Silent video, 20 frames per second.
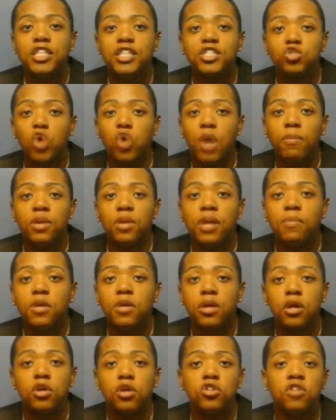it's normally
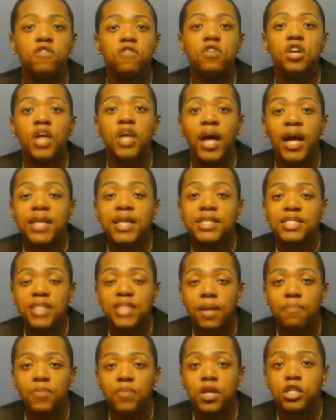because you've done
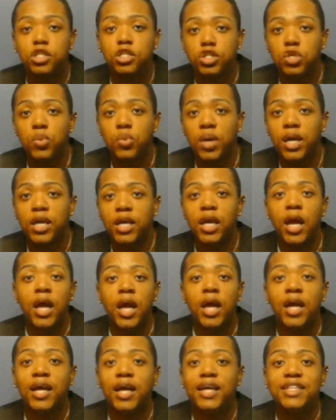something to it.